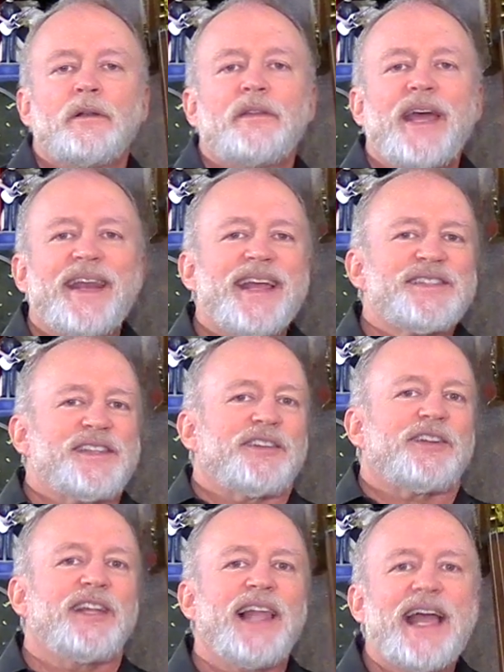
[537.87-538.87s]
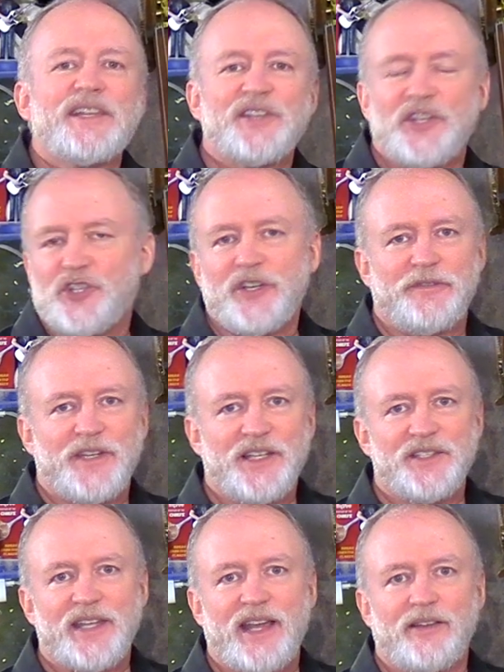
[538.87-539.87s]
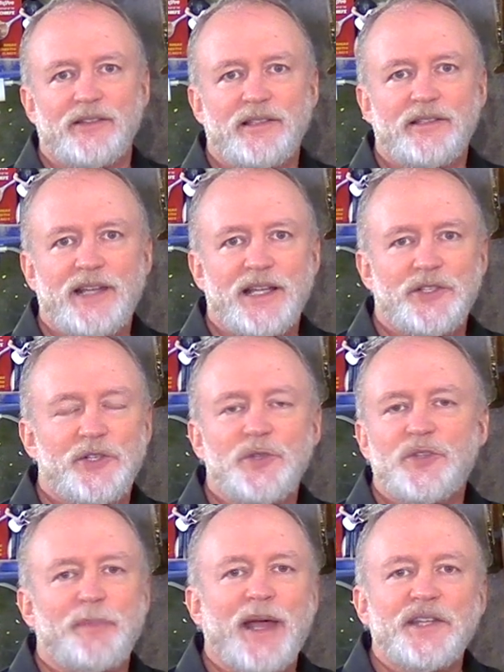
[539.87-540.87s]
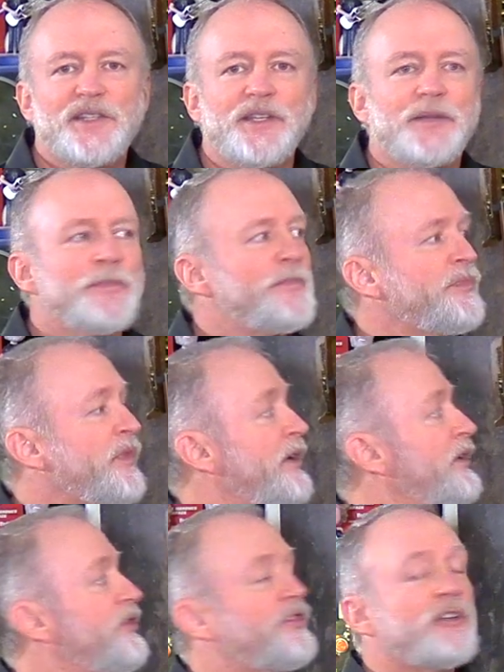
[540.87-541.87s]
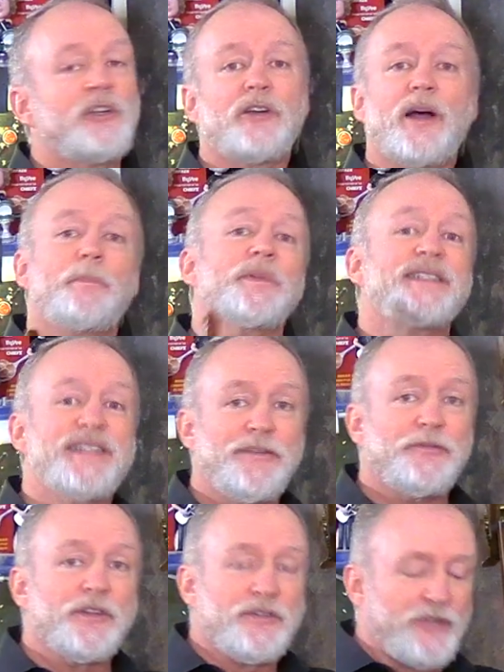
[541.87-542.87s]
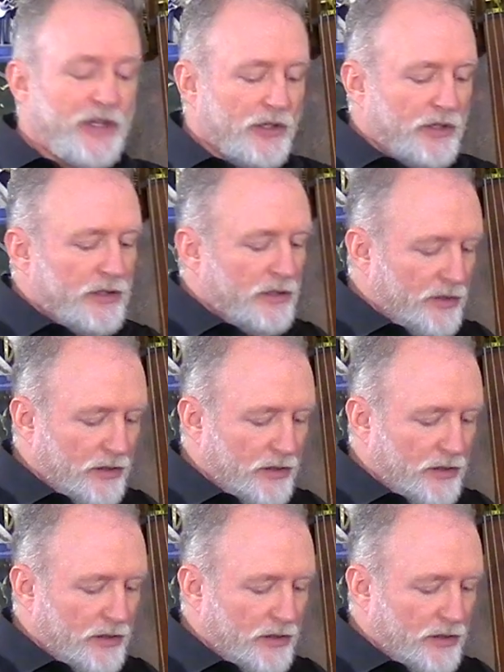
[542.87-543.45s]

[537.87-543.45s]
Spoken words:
That has a classic shifting sound, not too spicy. Slur up, different finger.